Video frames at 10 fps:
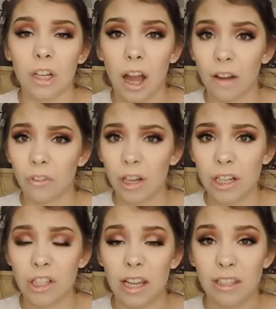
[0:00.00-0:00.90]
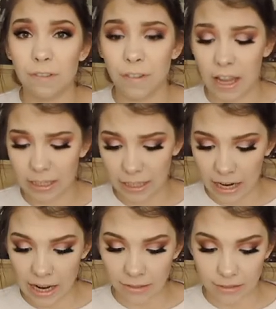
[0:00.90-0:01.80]
coverage is
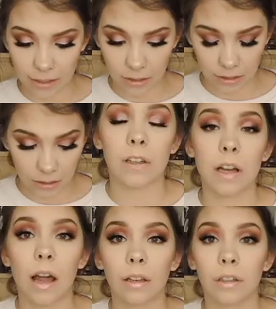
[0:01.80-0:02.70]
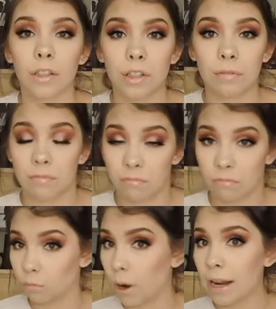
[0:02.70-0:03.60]
fantastic. The color
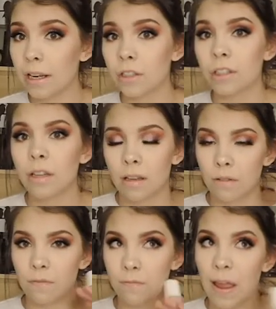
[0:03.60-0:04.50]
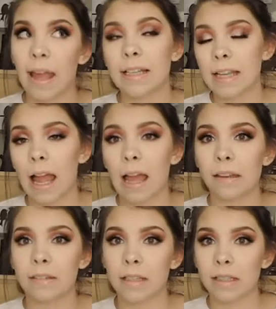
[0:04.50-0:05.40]
range,
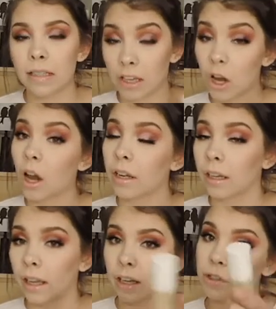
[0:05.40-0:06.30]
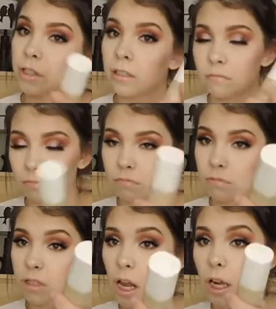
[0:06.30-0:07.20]
fantastic. Iconic, actually.
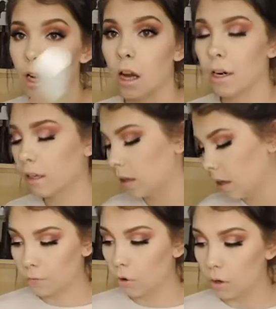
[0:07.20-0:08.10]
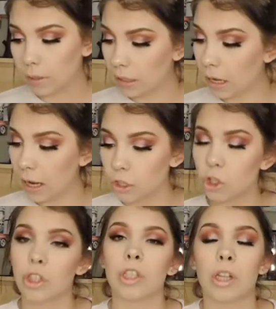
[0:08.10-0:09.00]
Iconic. The formula I
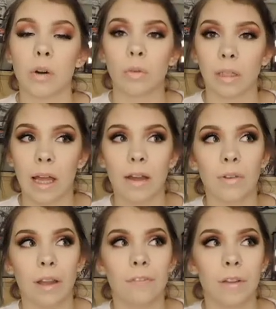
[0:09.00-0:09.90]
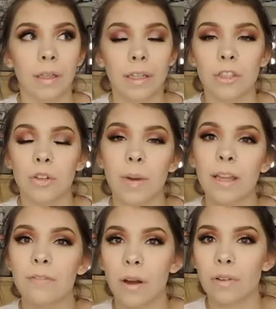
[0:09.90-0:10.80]
just don't love. I feel like too
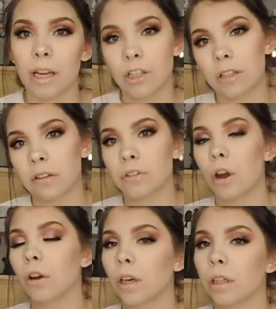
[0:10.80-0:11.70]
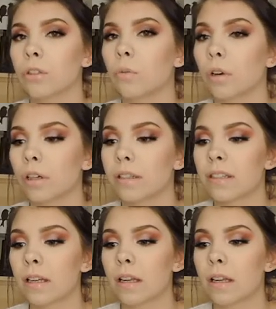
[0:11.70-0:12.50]
many foundations are targeted towards